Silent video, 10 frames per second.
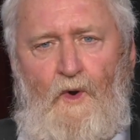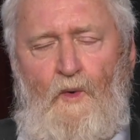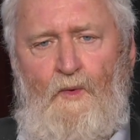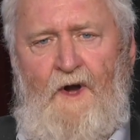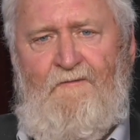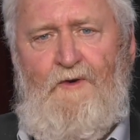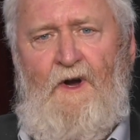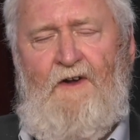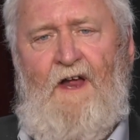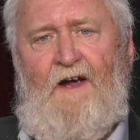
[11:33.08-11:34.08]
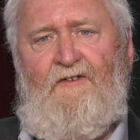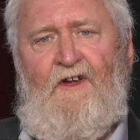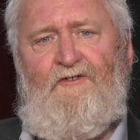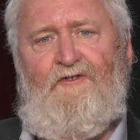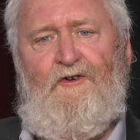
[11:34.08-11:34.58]
would have direct
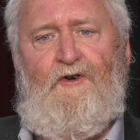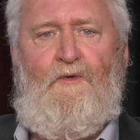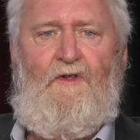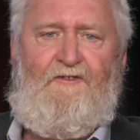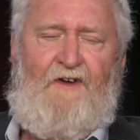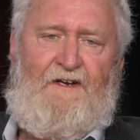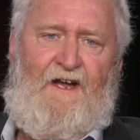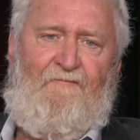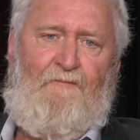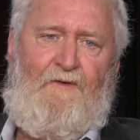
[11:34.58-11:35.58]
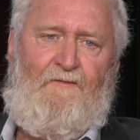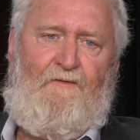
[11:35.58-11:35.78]
access to state government